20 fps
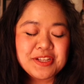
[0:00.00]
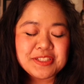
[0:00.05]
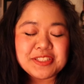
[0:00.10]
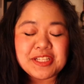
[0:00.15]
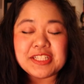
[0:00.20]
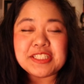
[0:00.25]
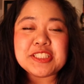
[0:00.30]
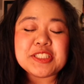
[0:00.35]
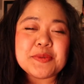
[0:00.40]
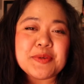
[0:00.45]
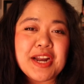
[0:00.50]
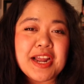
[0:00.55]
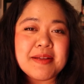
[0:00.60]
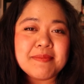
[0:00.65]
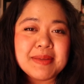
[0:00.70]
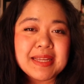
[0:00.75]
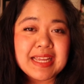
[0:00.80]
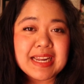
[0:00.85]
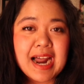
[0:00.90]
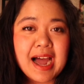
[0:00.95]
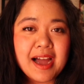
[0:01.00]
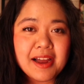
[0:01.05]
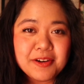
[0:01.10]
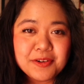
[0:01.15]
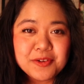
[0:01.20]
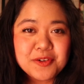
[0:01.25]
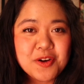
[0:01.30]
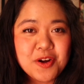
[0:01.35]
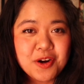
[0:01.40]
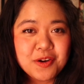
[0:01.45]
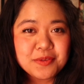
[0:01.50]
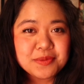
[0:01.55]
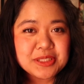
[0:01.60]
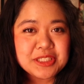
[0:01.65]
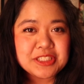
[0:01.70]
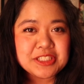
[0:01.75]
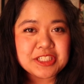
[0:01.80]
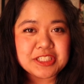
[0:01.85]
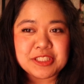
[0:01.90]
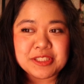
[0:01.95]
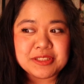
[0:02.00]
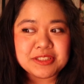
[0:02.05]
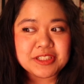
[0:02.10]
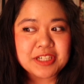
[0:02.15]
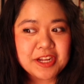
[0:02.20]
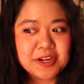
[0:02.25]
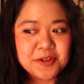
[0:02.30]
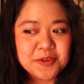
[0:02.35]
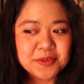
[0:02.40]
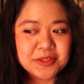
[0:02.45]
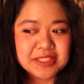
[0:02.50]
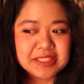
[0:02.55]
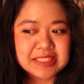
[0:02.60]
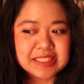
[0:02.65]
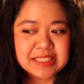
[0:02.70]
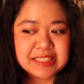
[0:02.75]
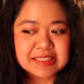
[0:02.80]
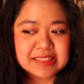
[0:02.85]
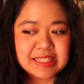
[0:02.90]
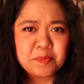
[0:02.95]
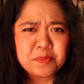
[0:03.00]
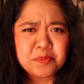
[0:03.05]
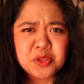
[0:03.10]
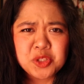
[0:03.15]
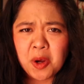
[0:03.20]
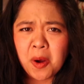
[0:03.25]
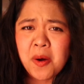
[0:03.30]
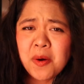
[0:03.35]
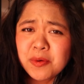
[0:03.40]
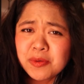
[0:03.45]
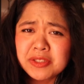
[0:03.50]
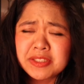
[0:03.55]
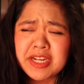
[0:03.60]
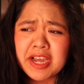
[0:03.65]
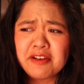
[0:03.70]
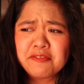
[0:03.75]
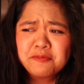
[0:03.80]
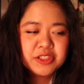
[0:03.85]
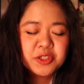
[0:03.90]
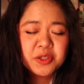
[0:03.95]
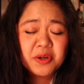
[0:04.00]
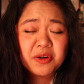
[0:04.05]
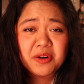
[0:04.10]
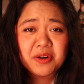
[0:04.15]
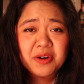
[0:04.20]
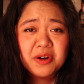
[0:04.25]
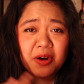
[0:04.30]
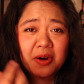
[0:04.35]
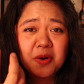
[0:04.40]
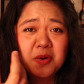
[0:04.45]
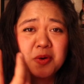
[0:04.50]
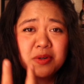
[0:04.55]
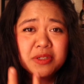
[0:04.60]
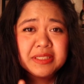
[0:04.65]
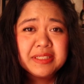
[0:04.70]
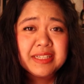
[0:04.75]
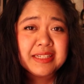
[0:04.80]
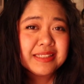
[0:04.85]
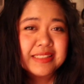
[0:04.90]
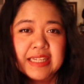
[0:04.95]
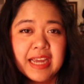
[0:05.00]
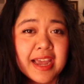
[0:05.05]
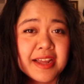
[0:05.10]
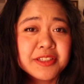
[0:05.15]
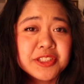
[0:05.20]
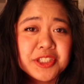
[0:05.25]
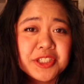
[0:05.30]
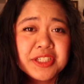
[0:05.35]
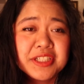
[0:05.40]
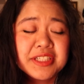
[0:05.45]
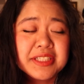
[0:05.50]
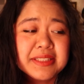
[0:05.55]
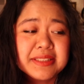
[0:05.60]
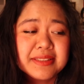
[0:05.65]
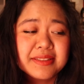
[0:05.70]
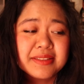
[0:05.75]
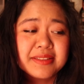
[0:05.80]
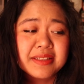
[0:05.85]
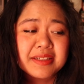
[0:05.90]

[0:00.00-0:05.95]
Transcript: So this is what I mean. I don't know if she just genuinely is tone deaf to her own intentions,